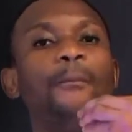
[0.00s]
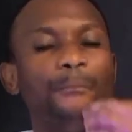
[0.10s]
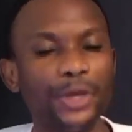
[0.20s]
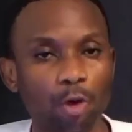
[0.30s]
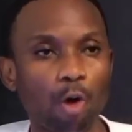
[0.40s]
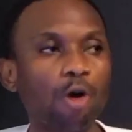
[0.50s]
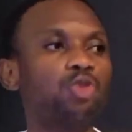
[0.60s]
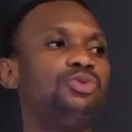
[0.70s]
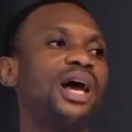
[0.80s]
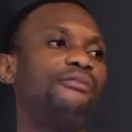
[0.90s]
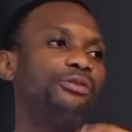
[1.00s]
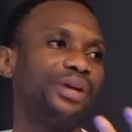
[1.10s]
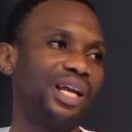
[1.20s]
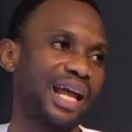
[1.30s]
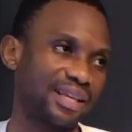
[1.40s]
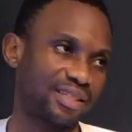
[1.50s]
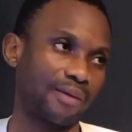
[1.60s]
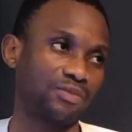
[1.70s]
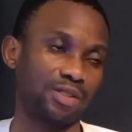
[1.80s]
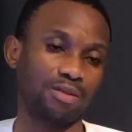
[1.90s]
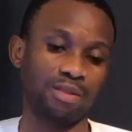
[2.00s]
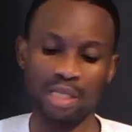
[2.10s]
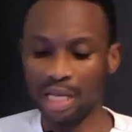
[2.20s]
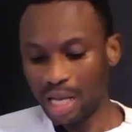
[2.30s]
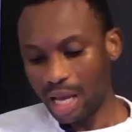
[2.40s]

because we have realized something. That's right.